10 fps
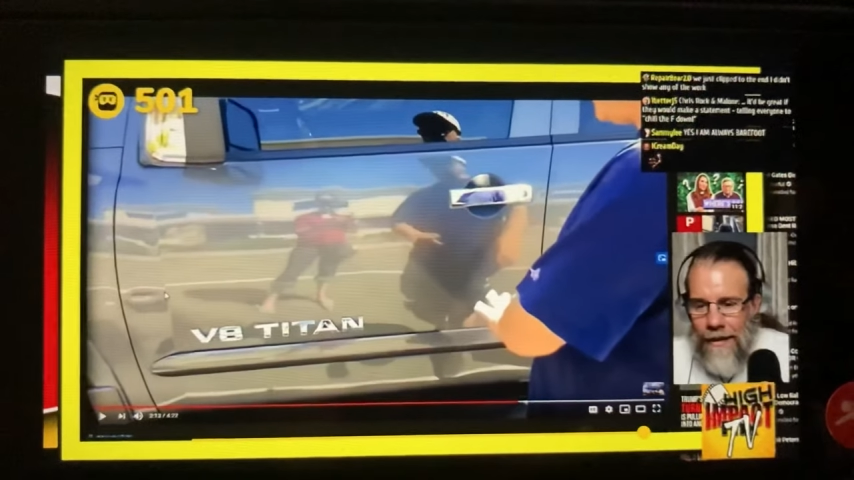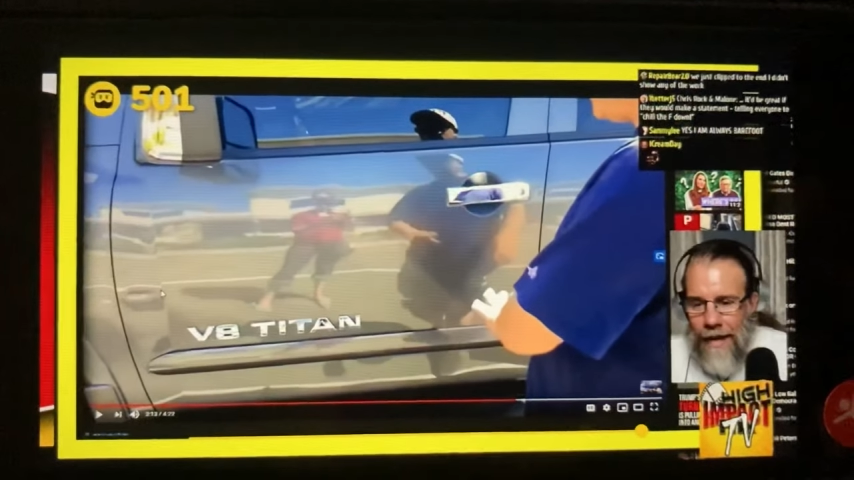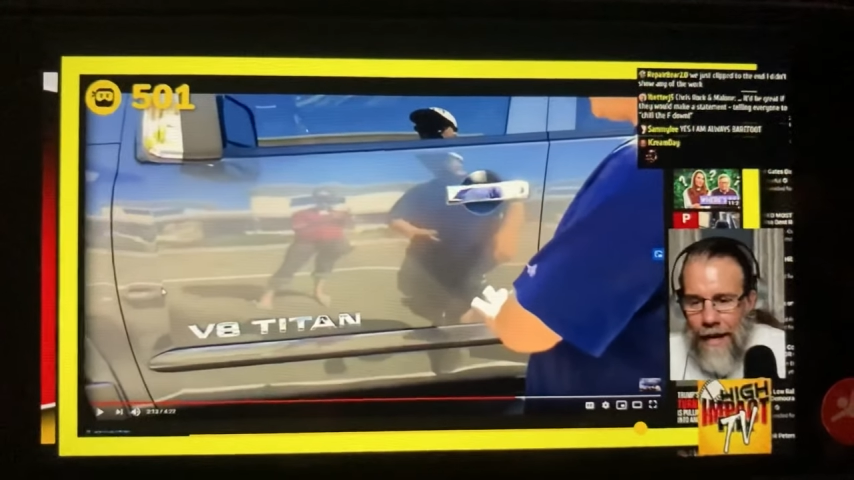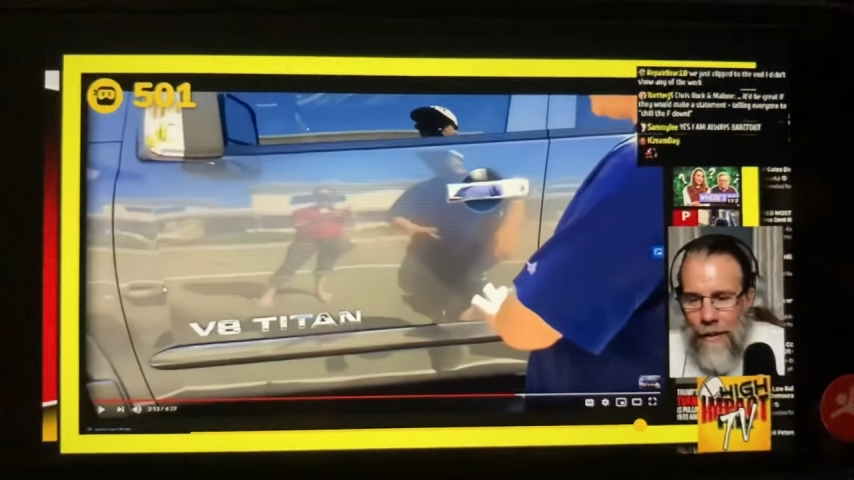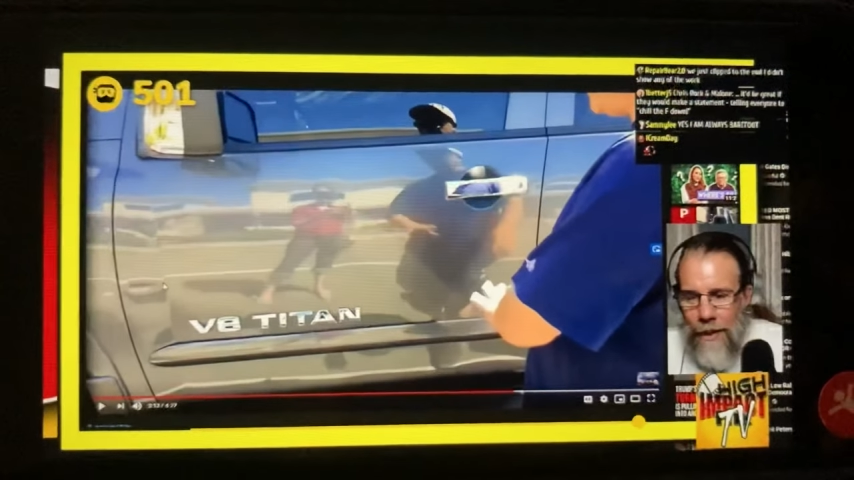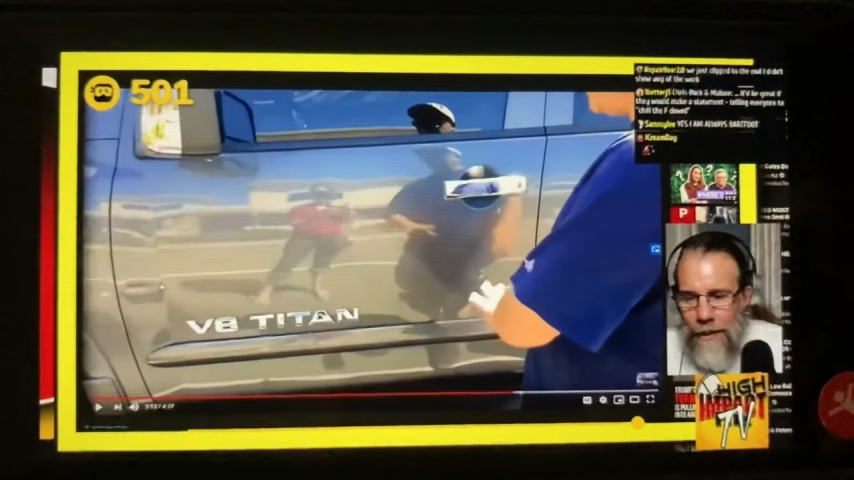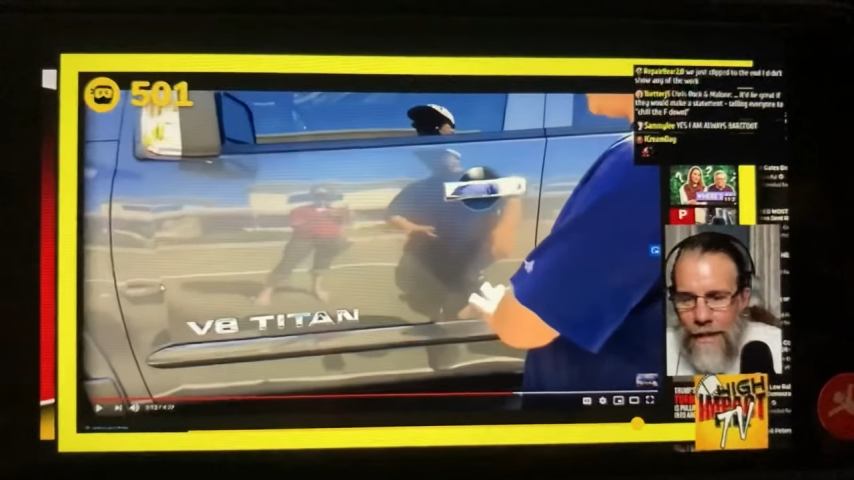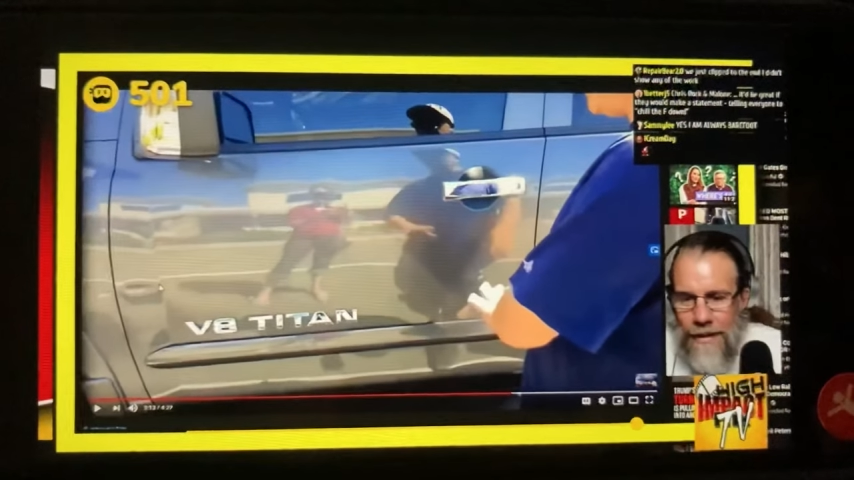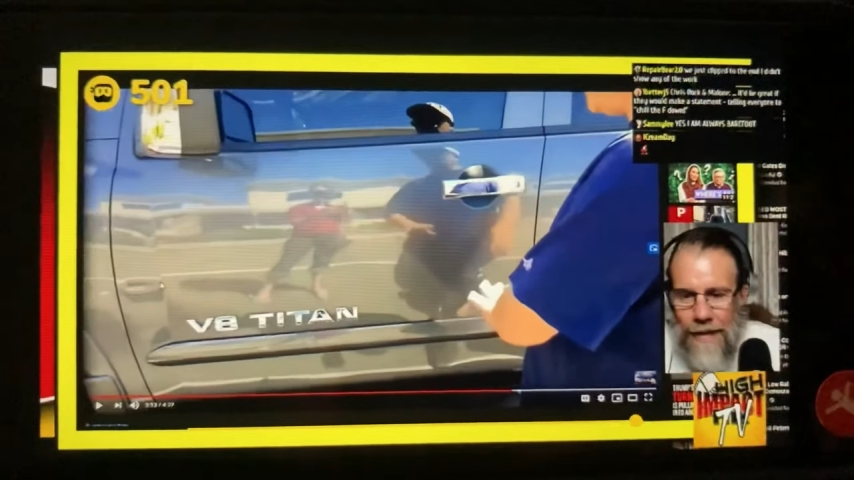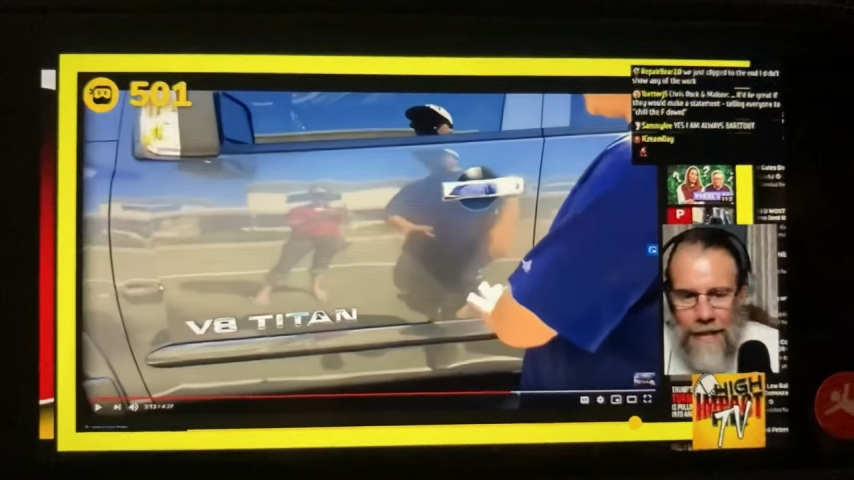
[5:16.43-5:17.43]
Anyway,
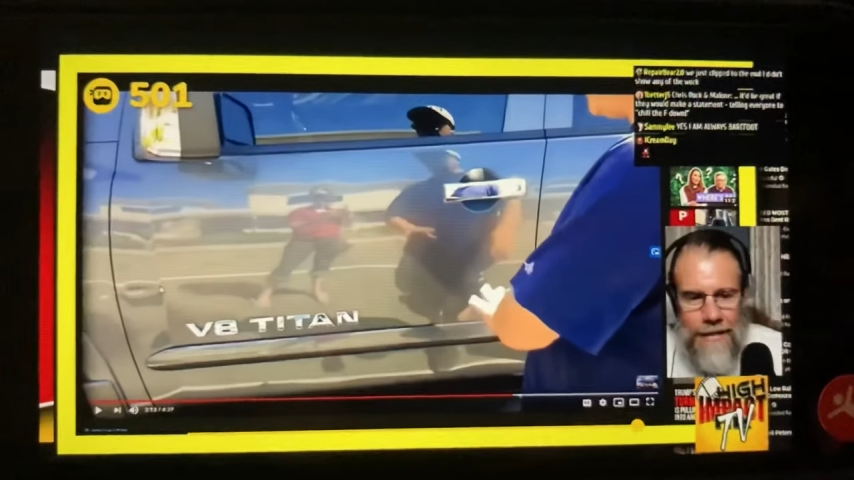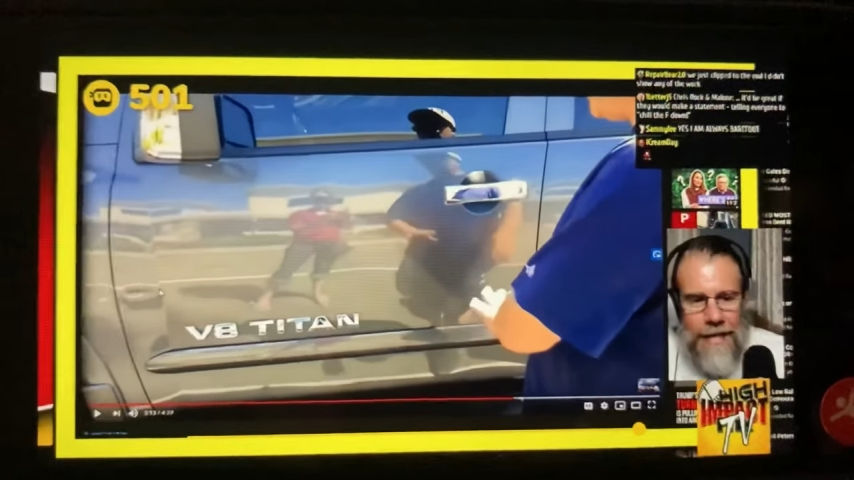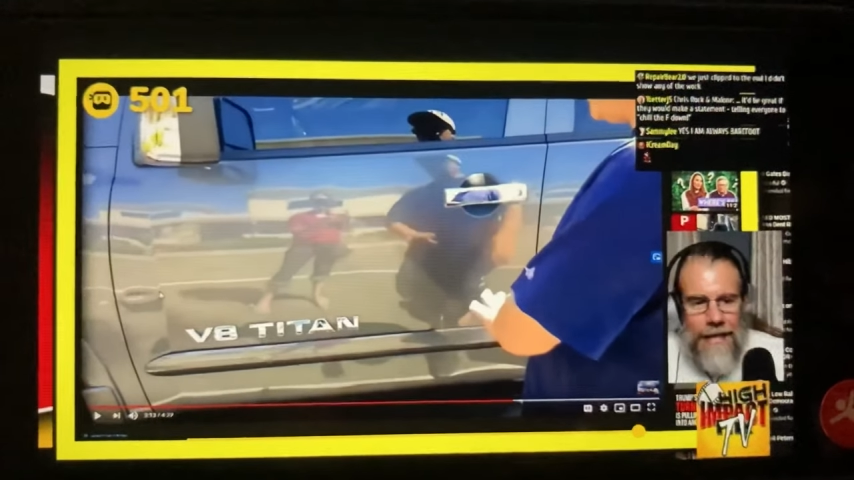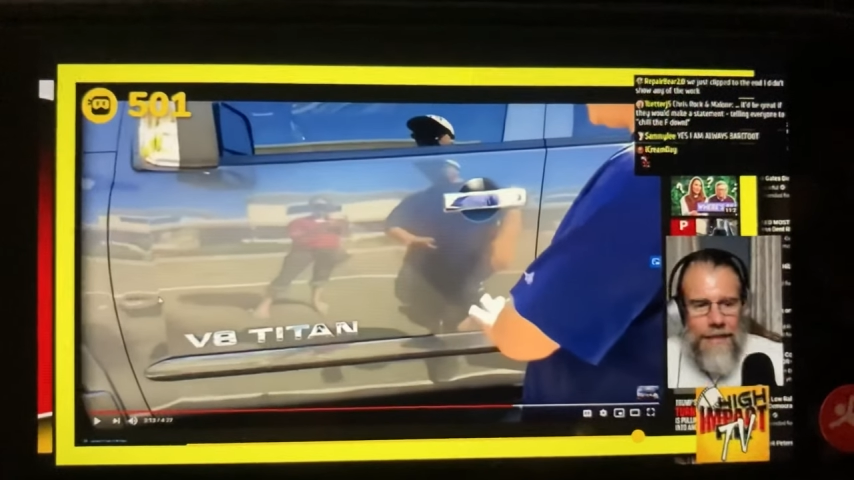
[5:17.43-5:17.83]
that's that's neat